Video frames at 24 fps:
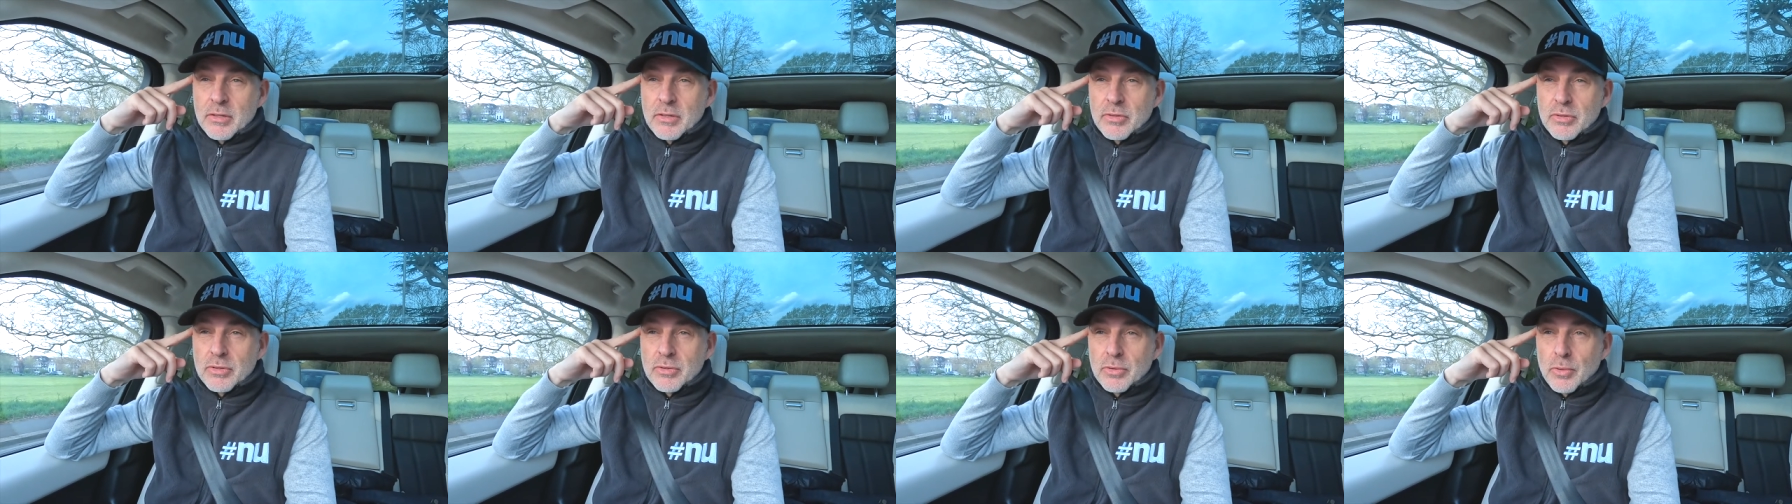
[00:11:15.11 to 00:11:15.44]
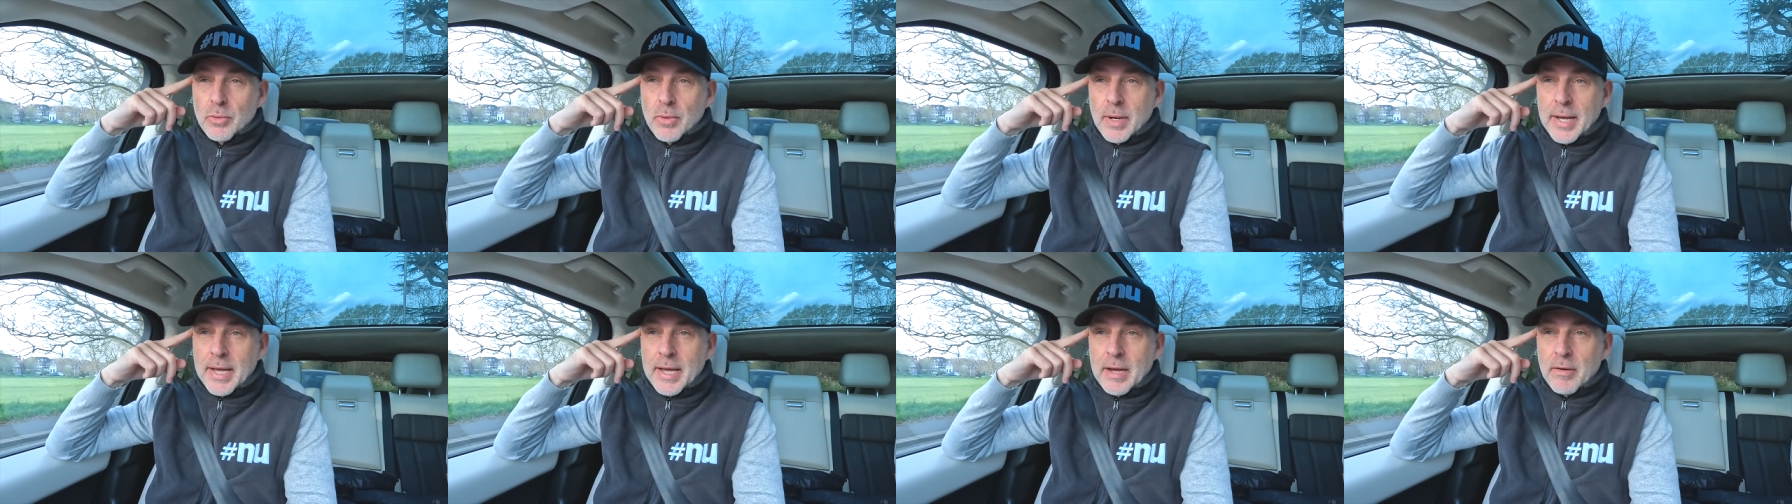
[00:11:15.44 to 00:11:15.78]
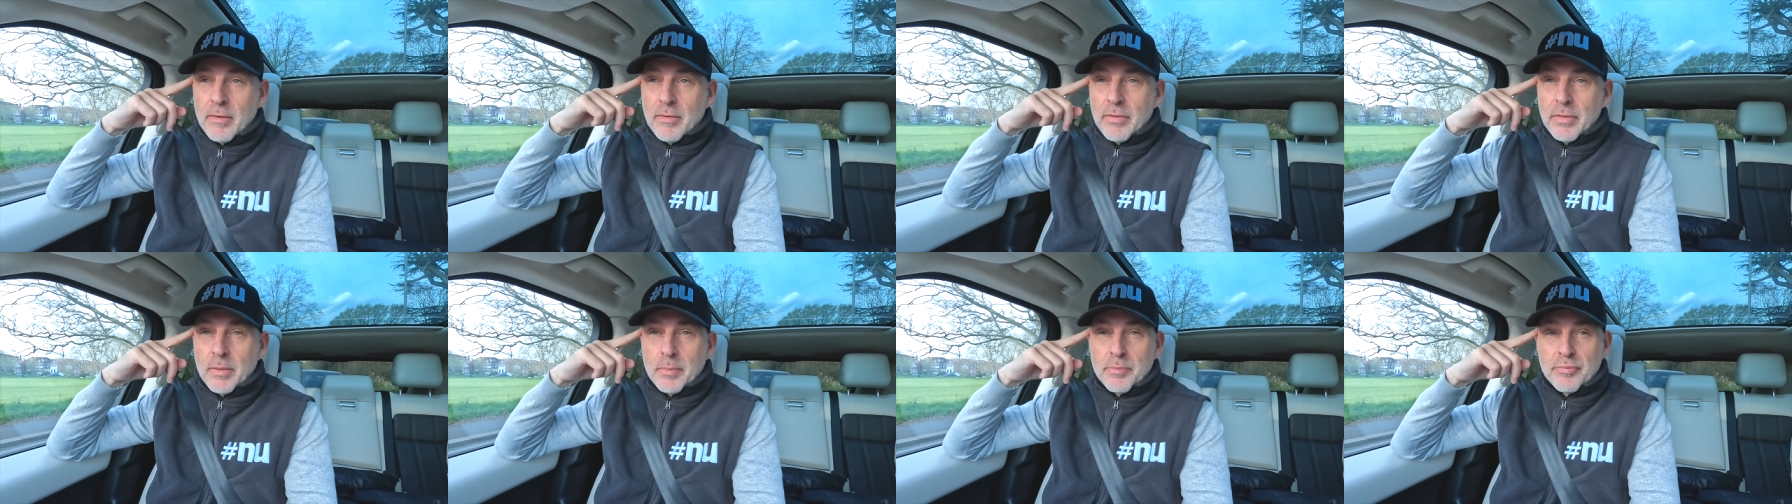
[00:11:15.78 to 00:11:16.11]
sort
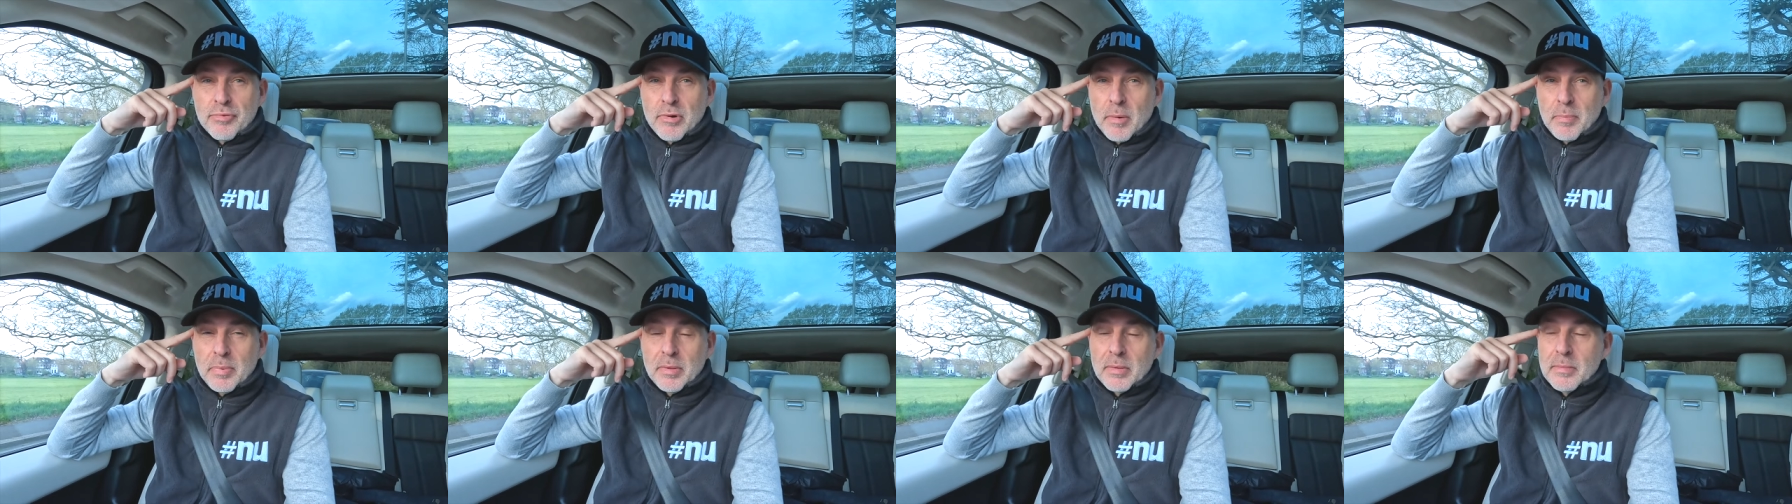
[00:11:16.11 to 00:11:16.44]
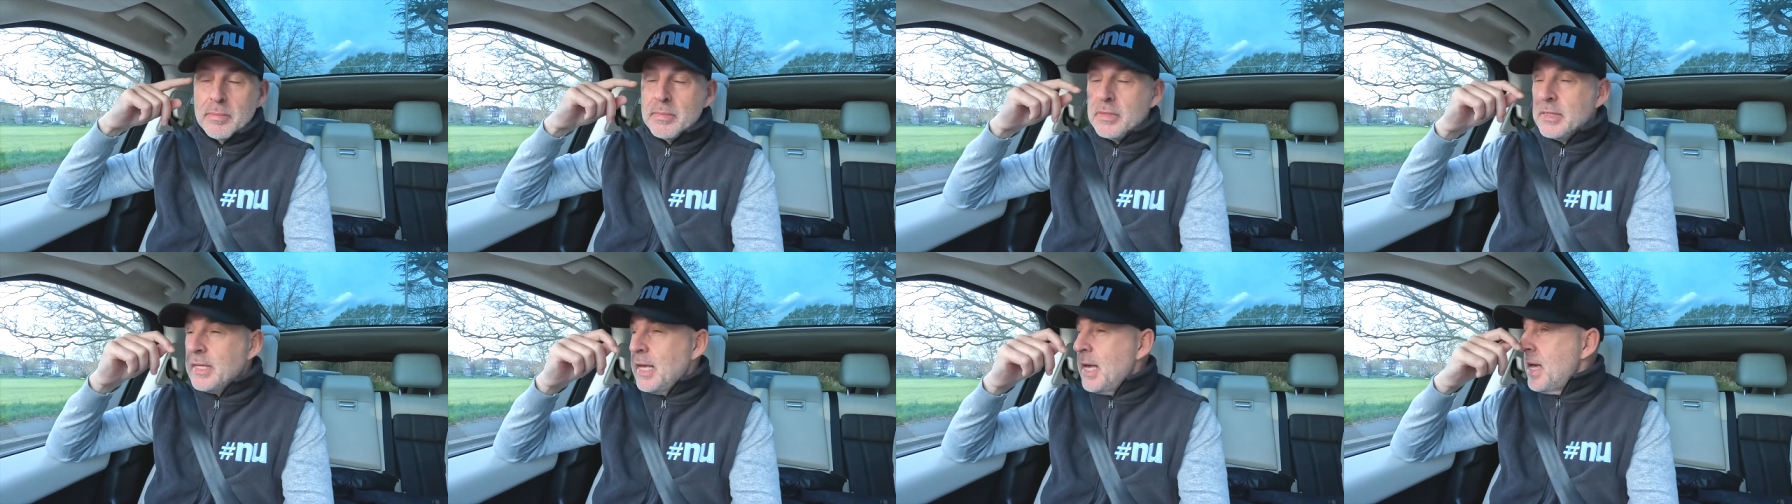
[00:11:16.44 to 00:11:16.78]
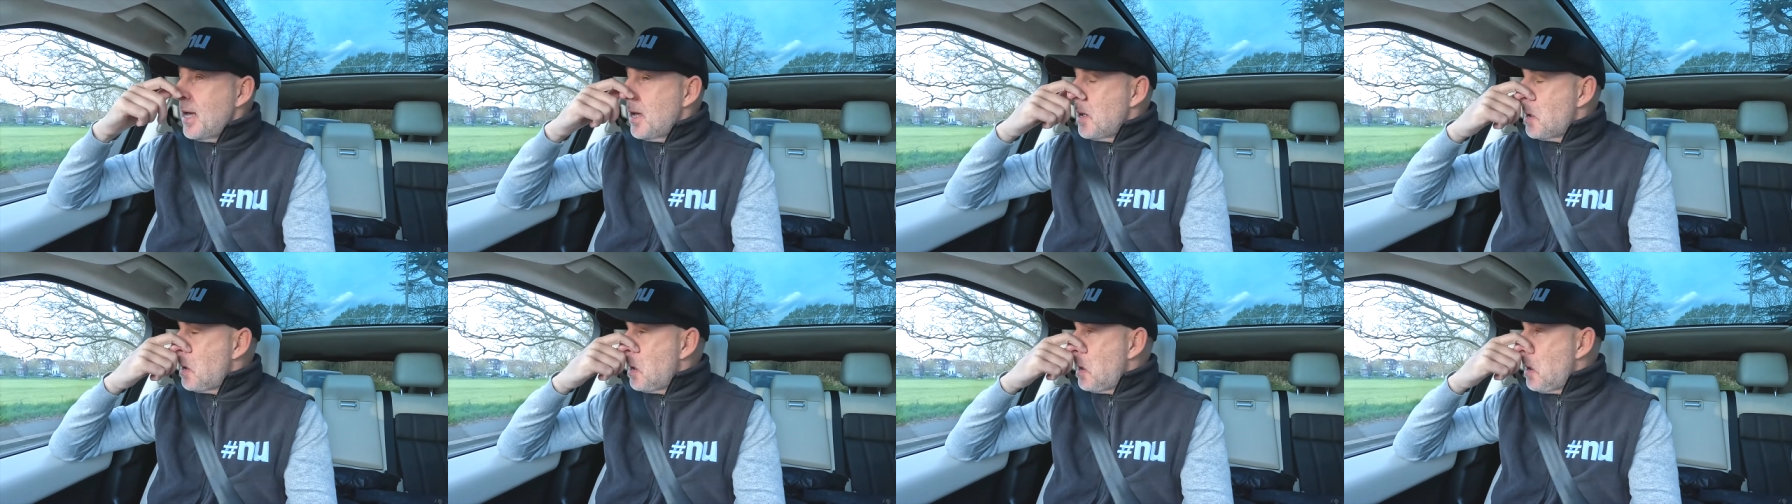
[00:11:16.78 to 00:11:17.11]
out the problems
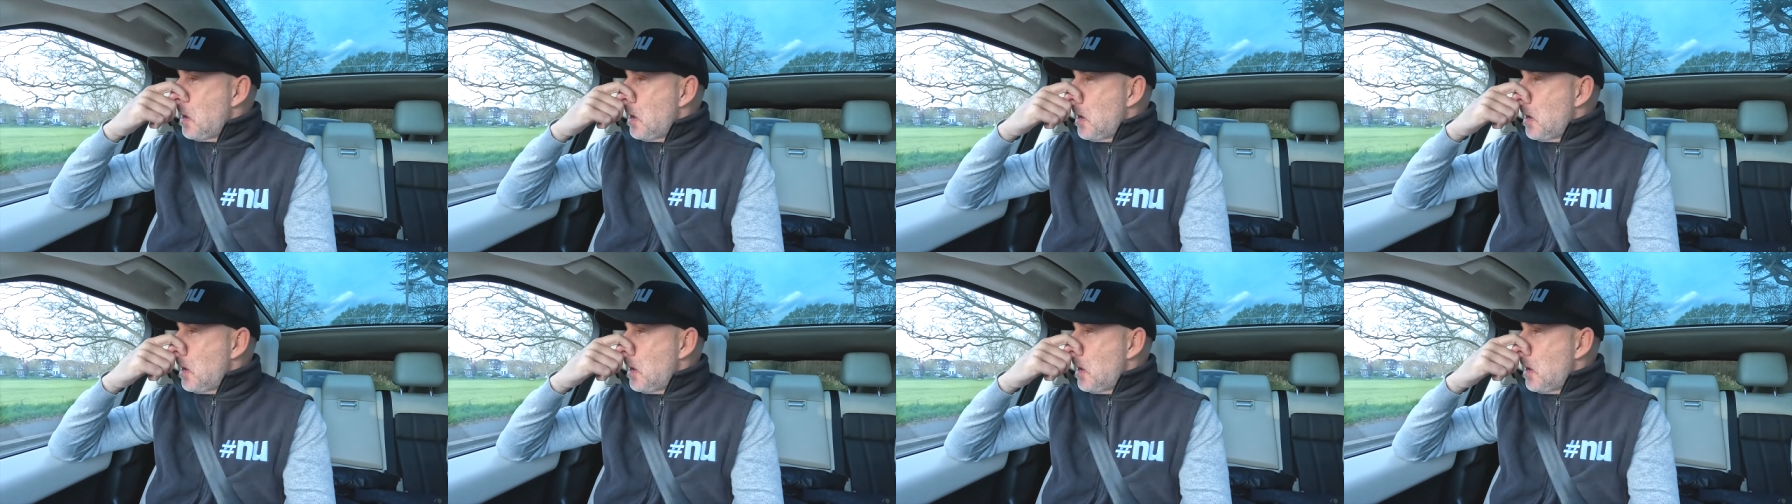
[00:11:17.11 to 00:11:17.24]
there.